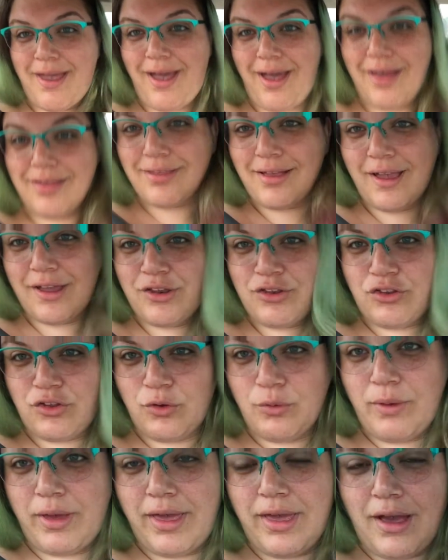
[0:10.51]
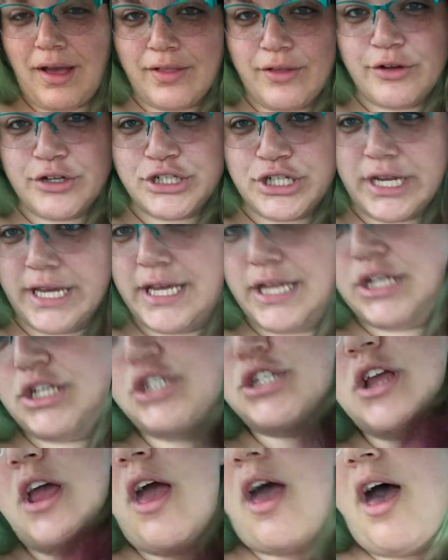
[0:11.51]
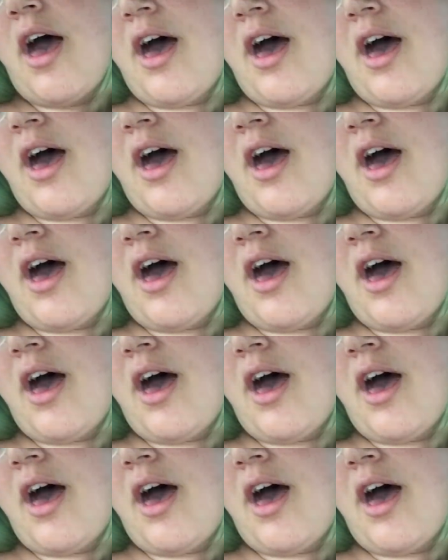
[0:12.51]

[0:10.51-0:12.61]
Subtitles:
as I do a color change.